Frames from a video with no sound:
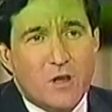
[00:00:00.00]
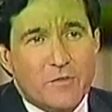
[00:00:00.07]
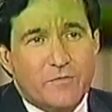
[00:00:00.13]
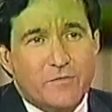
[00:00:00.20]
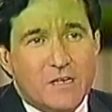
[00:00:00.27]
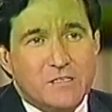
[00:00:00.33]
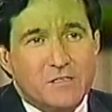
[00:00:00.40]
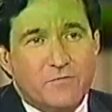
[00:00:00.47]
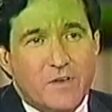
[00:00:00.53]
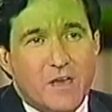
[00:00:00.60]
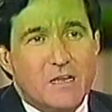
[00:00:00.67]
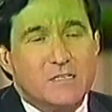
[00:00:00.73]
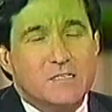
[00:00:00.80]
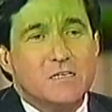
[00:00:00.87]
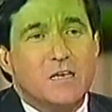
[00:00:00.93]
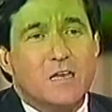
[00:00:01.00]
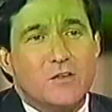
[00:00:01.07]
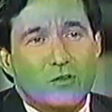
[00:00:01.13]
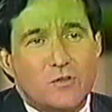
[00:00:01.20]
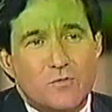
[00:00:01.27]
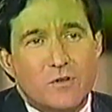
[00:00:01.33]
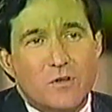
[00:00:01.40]
that that's a fantasy, and
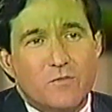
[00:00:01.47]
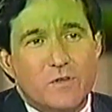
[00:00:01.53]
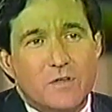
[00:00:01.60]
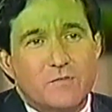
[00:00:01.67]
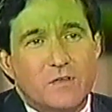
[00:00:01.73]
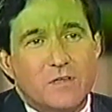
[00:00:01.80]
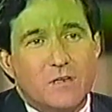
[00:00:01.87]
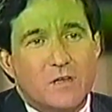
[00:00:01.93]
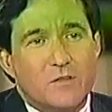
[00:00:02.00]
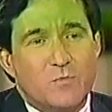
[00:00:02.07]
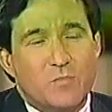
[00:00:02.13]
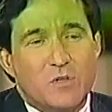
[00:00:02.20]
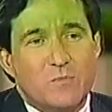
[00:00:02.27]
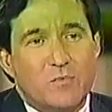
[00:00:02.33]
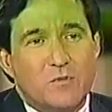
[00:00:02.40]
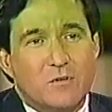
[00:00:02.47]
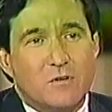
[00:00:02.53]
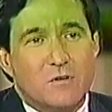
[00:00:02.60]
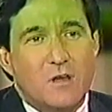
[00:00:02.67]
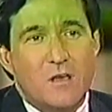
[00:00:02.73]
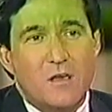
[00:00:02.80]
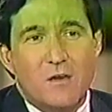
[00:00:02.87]
you know that other people
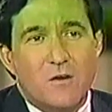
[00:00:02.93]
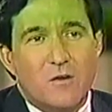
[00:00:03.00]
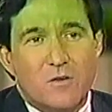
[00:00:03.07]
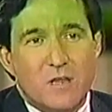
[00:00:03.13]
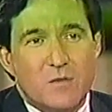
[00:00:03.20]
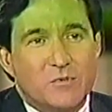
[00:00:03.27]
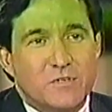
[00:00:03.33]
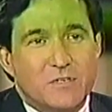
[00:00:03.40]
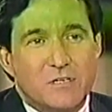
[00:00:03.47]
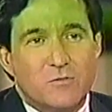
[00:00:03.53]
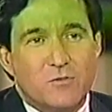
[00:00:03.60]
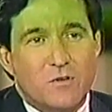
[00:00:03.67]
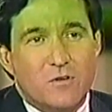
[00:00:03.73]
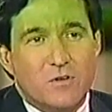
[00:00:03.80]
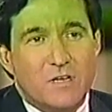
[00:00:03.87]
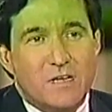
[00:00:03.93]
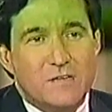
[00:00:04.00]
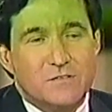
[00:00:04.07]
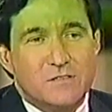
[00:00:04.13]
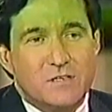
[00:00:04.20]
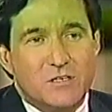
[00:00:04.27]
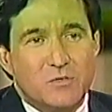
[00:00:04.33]
are able to deal with all
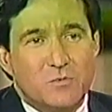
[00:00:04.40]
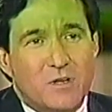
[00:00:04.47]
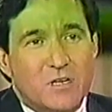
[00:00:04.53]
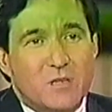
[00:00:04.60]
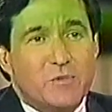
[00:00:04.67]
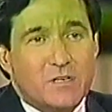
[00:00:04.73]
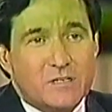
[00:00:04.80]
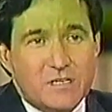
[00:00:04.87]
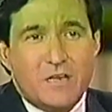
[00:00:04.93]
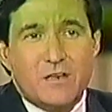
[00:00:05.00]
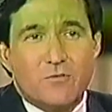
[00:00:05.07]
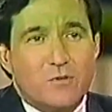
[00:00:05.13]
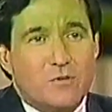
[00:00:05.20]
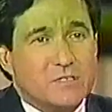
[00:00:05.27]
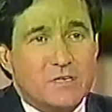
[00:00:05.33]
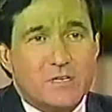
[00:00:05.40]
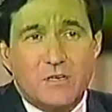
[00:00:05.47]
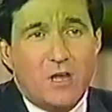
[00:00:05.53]
kinds of sexuality, but a 10-year-old is going to get